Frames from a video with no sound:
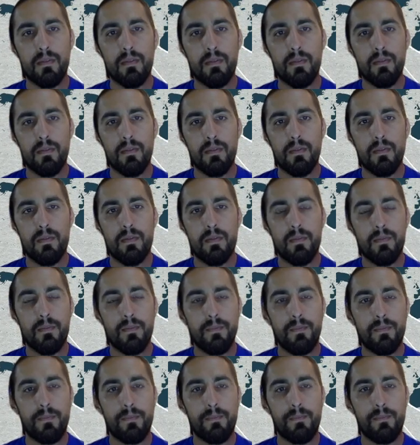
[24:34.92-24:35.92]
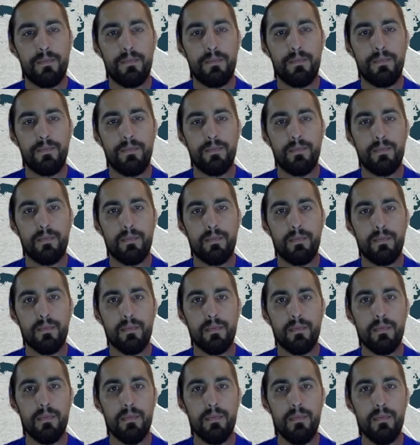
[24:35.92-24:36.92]

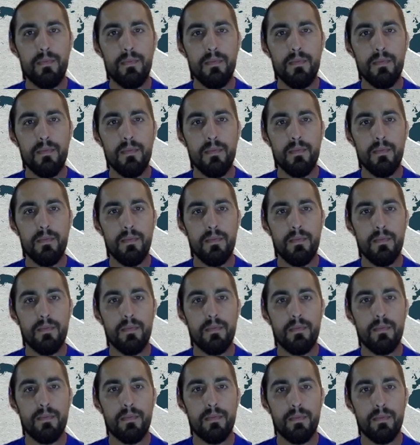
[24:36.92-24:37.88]
(not speaking)